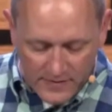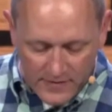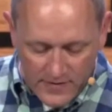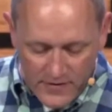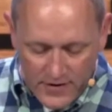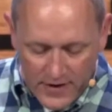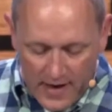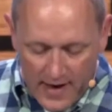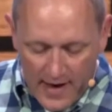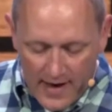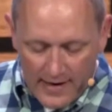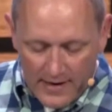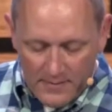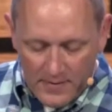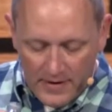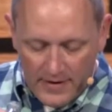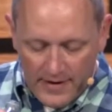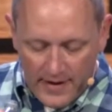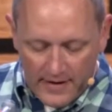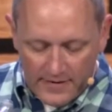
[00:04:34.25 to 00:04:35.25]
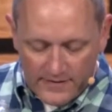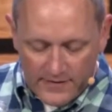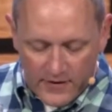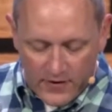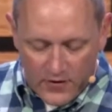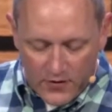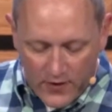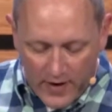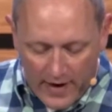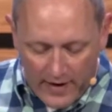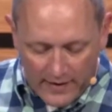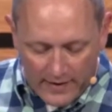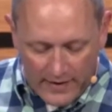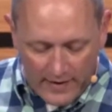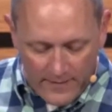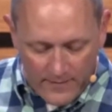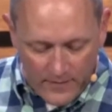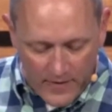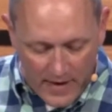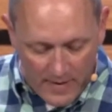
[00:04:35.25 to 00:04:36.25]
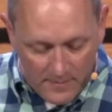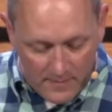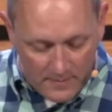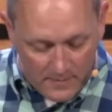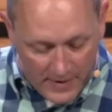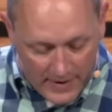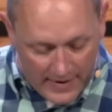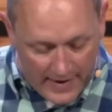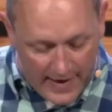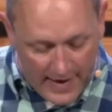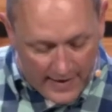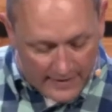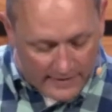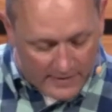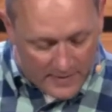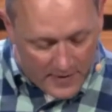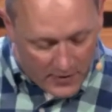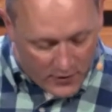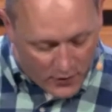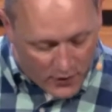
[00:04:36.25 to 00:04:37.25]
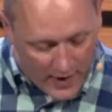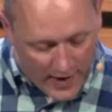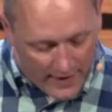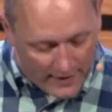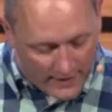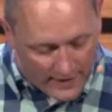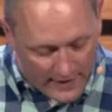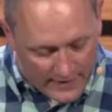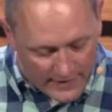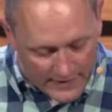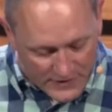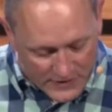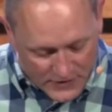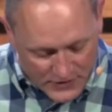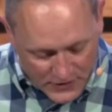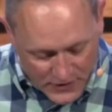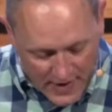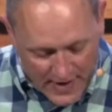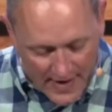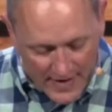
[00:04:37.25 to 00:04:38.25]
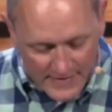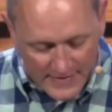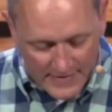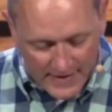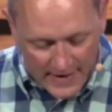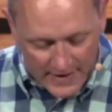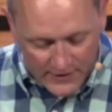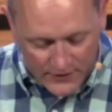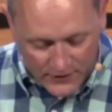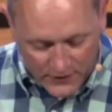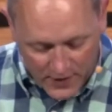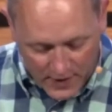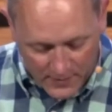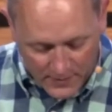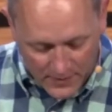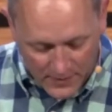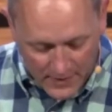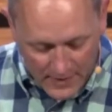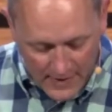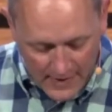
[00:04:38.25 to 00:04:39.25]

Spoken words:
and John and began to be greatly distressed and troubled.